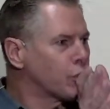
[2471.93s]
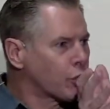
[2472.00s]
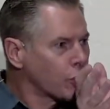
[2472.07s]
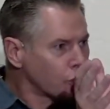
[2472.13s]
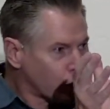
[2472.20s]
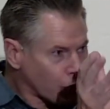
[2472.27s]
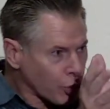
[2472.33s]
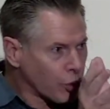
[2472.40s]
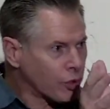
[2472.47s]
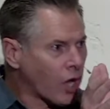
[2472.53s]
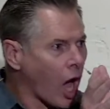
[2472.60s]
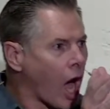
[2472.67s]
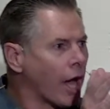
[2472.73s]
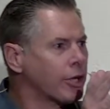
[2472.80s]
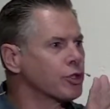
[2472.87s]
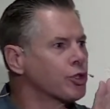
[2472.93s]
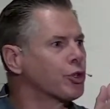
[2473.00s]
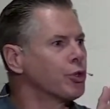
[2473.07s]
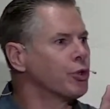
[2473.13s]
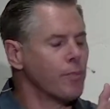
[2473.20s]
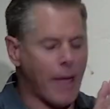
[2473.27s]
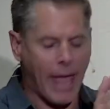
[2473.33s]
true God and
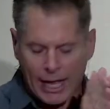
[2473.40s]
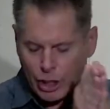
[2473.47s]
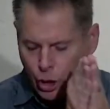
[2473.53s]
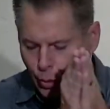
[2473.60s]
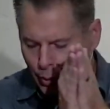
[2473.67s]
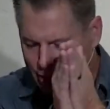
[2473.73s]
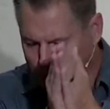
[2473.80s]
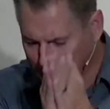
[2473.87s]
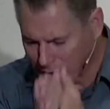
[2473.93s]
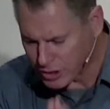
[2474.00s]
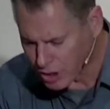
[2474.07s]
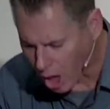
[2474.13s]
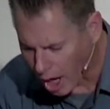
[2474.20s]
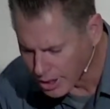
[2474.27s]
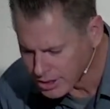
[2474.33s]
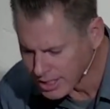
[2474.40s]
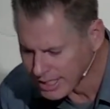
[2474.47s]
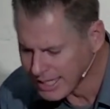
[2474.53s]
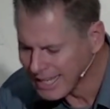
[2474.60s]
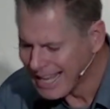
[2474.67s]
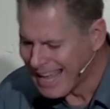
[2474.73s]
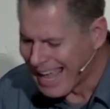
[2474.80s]
true man who has been taunted
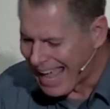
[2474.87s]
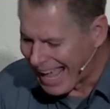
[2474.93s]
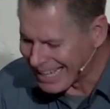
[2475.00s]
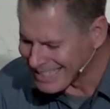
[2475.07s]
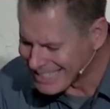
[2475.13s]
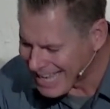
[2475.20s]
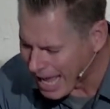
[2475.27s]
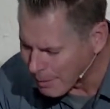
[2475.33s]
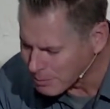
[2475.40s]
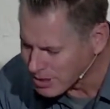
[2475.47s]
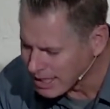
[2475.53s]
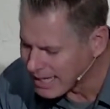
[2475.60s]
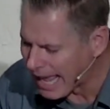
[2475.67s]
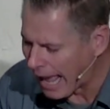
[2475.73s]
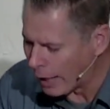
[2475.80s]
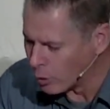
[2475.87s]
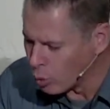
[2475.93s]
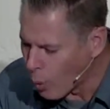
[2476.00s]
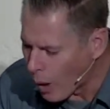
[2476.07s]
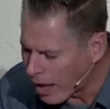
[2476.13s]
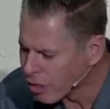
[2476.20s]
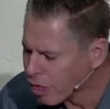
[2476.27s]
and tempted and
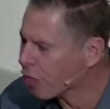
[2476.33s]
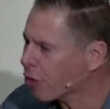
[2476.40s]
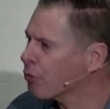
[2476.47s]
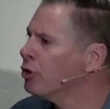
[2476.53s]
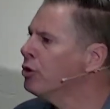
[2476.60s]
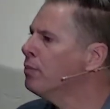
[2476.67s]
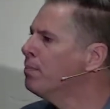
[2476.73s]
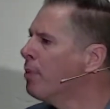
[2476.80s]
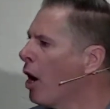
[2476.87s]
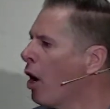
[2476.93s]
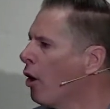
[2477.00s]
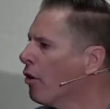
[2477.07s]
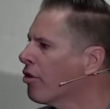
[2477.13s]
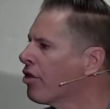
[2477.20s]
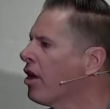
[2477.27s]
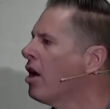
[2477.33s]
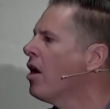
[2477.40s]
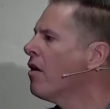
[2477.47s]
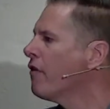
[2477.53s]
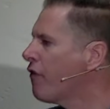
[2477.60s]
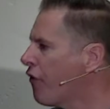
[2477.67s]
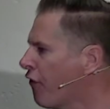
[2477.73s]
went through both
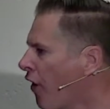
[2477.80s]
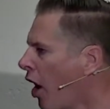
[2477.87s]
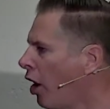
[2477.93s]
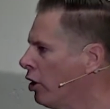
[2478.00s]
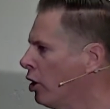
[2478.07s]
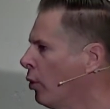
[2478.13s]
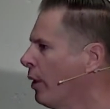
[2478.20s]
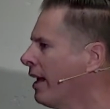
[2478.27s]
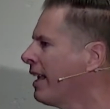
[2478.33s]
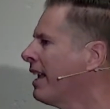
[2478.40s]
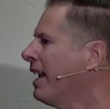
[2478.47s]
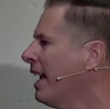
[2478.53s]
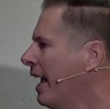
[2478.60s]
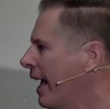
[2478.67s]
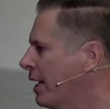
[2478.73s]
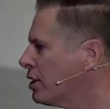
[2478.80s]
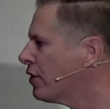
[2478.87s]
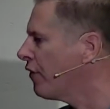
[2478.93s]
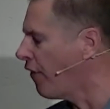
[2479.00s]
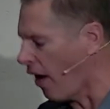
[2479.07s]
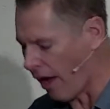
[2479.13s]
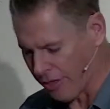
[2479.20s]
following his
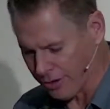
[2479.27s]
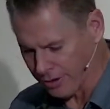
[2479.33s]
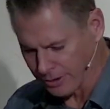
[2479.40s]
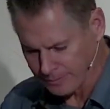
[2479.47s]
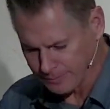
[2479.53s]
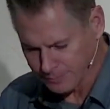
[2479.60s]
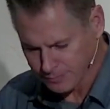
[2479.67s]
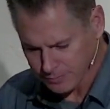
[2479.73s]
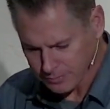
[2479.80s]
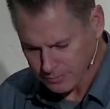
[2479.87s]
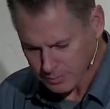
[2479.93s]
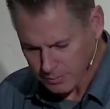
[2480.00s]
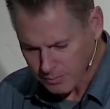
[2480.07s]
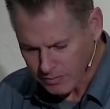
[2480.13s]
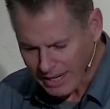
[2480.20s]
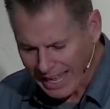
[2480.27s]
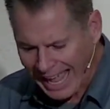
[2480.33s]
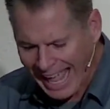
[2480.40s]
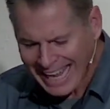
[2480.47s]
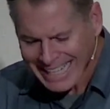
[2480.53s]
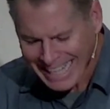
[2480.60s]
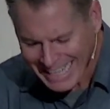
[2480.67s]
Father.
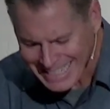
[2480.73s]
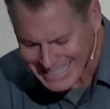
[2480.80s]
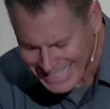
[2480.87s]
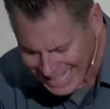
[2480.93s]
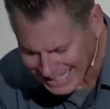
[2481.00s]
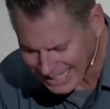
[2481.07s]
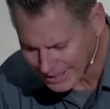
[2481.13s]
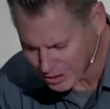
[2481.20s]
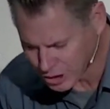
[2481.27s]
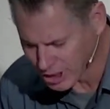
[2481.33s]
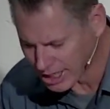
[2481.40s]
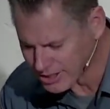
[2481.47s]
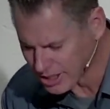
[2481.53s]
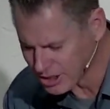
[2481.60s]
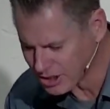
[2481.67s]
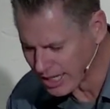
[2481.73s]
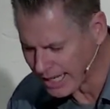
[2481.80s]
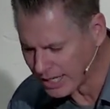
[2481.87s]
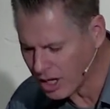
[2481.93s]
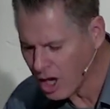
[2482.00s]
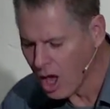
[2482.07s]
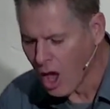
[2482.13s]
And he did it, Jesus
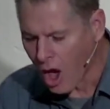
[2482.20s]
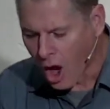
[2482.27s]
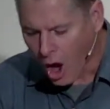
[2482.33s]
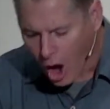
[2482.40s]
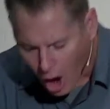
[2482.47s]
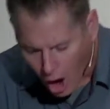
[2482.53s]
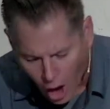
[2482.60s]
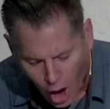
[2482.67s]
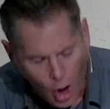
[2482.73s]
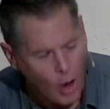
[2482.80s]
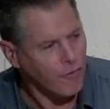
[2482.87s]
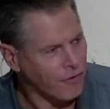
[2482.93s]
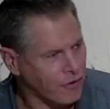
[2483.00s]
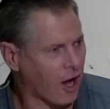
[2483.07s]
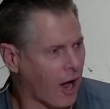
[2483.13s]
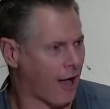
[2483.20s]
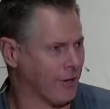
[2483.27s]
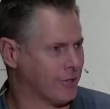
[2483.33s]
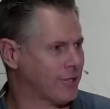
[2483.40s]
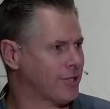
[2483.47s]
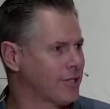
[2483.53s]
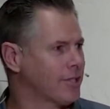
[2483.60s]
did, all for
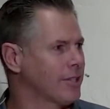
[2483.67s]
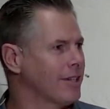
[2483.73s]
us.